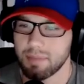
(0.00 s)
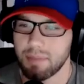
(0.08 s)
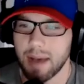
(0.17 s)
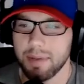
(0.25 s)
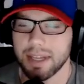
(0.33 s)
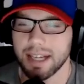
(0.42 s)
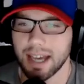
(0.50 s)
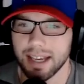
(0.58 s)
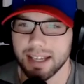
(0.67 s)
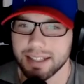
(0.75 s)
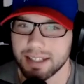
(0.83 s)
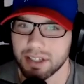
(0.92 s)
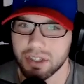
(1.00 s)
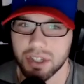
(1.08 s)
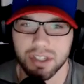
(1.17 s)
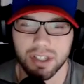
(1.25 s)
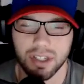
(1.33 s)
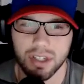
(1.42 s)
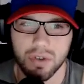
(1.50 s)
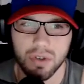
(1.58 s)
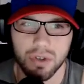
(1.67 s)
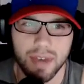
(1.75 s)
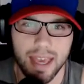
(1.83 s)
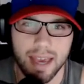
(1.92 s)
Bobby Knight, there's just
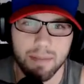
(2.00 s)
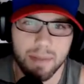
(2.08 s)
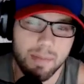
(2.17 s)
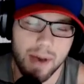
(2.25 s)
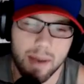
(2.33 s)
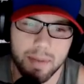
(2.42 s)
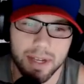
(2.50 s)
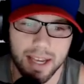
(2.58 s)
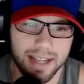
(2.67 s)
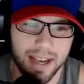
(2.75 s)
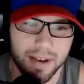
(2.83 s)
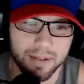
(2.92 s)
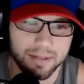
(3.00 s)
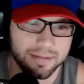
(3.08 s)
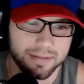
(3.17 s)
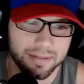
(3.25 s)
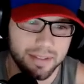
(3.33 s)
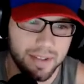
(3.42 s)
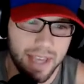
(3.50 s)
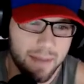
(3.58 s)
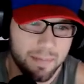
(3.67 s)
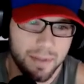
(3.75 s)
you can't be Bobby Knight now. You can't